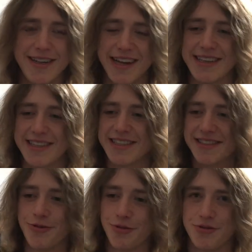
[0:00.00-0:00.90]
They can
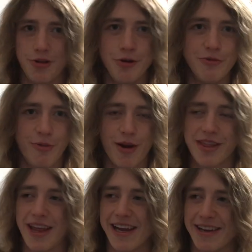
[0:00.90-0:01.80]
still do what
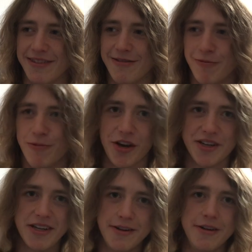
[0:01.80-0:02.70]
they want
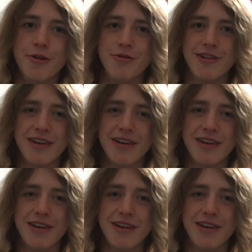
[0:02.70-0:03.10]
to do